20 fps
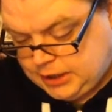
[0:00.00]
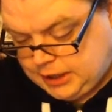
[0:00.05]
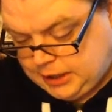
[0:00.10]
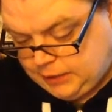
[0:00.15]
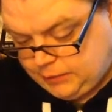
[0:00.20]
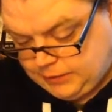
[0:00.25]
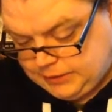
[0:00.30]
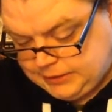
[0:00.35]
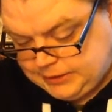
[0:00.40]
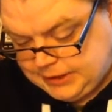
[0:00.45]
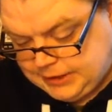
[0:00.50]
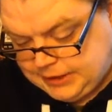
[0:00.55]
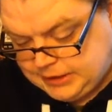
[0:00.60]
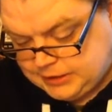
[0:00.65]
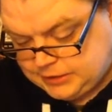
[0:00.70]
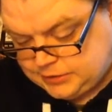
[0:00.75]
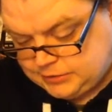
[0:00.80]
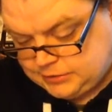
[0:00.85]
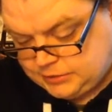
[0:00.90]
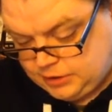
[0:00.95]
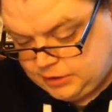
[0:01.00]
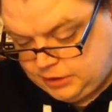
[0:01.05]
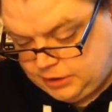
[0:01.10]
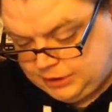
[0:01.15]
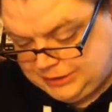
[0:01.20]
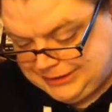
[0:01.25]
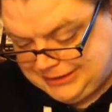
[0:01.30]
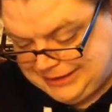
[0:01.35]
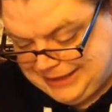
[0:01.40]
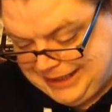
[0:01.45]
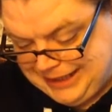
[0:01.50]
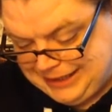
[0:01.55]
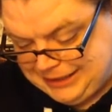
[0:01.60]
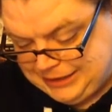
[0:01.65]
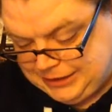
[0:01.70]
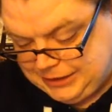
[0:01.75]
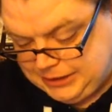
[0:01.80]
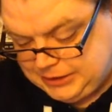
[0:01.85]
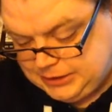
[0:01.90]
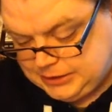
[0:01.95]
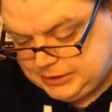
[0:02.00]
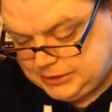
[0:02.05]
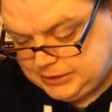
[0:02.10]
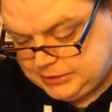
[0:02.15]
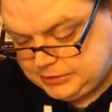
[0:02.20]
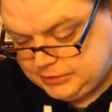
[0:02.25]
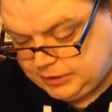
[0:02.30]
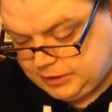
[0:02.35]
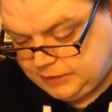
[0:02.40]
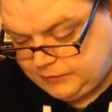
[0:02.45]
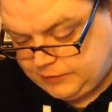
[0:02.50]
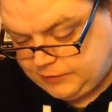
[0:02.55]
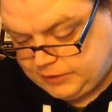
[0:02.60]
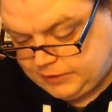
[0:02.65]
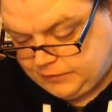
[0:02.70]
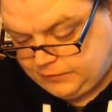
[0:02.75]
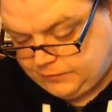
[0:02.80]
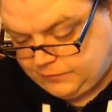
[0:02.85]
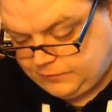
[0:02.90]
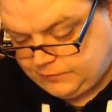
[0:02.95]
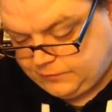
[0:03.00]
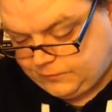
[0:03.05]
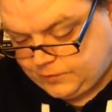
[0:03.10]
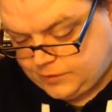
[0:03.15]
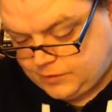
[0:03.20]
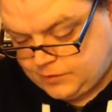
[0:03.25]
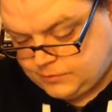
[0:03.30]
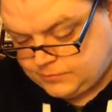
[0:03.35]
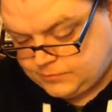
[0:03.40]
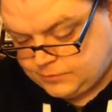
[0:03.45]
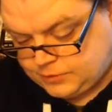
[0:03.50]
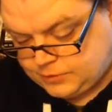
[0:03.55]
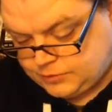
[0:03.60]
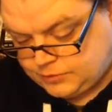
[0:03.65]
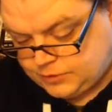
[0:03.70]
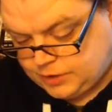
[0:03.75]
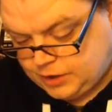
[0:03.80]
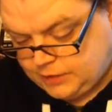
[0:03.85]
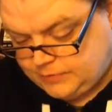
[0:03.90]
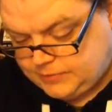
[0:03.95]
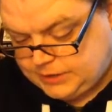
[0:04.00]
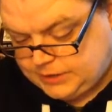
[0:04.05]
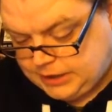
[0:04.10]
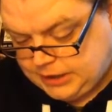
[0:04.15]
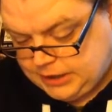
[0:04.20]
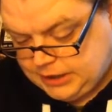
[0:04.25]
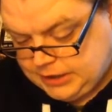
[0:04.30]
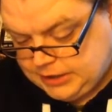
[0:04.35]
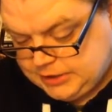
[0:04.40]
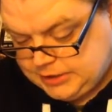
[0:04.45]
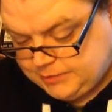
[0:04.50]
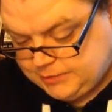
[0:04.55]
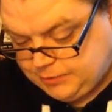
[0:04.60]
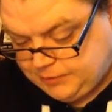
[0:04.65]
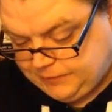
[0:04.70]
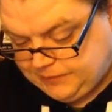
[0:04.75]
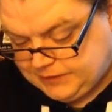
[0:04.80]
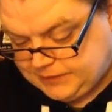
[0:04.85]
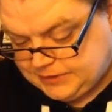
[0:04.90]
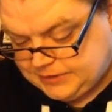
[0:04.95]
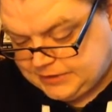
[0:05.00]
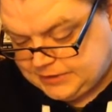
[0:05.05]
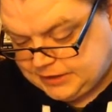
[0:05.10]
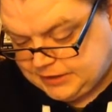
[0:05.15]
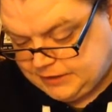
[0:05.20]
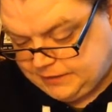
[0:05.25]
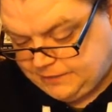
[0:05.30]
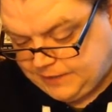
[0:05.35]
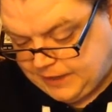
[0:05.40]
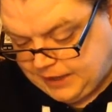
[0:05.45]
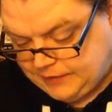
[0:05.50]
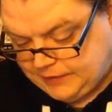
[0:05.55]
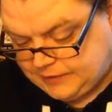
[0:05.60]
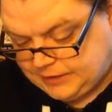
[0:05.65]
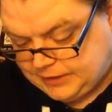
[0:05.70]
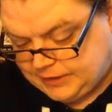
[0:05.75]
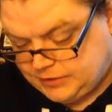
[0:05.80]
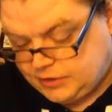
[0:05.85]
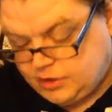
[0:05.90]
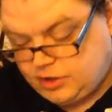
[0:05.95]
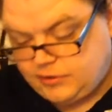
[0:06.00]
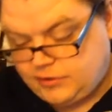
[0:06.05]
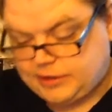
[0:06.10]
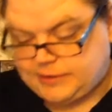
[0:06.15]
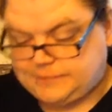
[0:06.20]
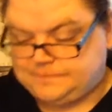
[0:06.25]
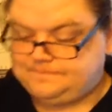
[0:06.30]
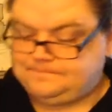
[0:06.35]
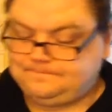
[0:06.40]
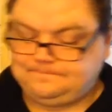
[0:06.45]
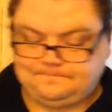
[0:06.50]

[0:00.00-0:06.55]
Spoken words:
and when Data's daughter Lal, looking for different forms to adopt, she briefly considered that of an Andorian.